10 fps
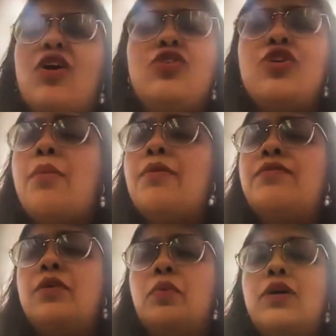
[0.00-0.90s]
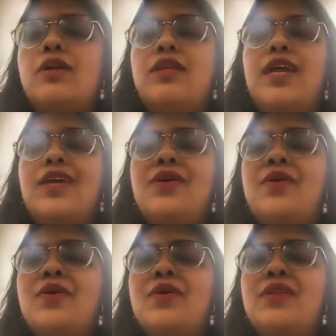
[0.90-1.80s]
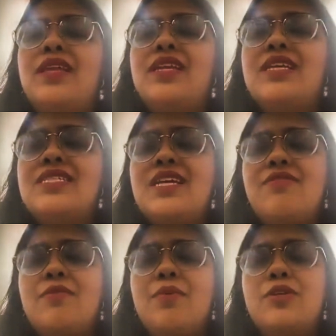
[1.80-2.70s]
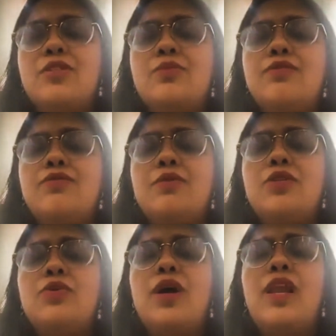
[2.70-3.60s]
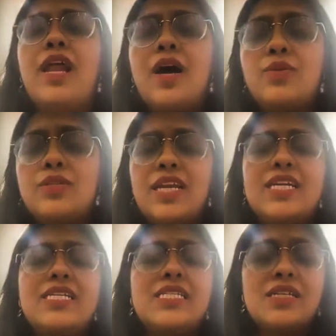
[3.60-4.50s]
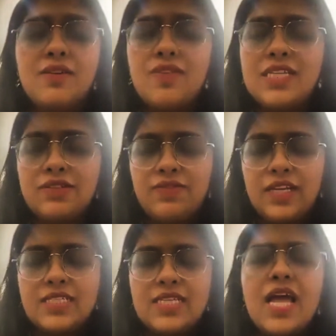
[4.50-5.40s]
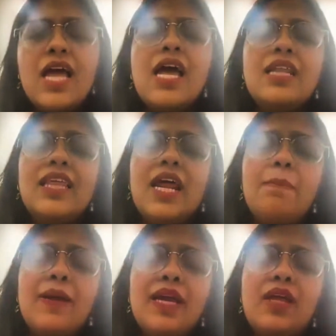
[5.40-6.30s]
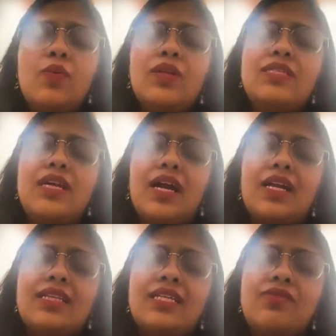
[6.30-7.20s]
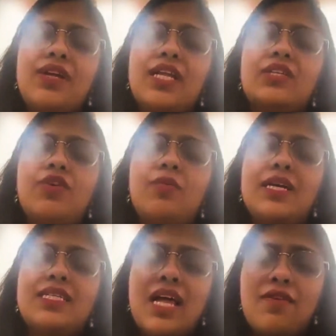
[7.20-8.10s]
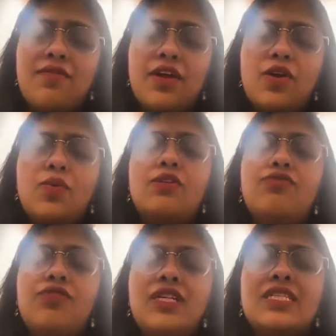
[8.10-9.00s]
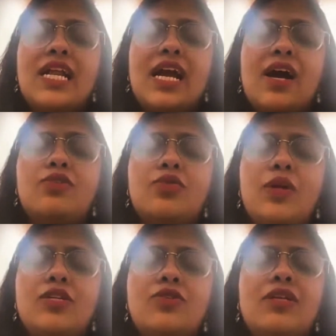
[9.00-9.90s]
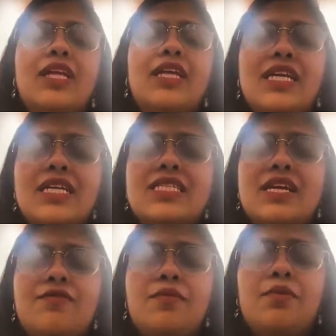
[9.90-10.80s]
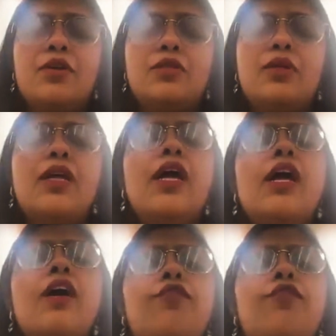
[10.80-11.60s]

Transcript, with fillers: on top of the world that I know that it is safe and possible for me to allow this and I deserve these feelings. That I begin with starting these feelings for myself. I know what it feels like, how to, enter, to, and that it is safe and possible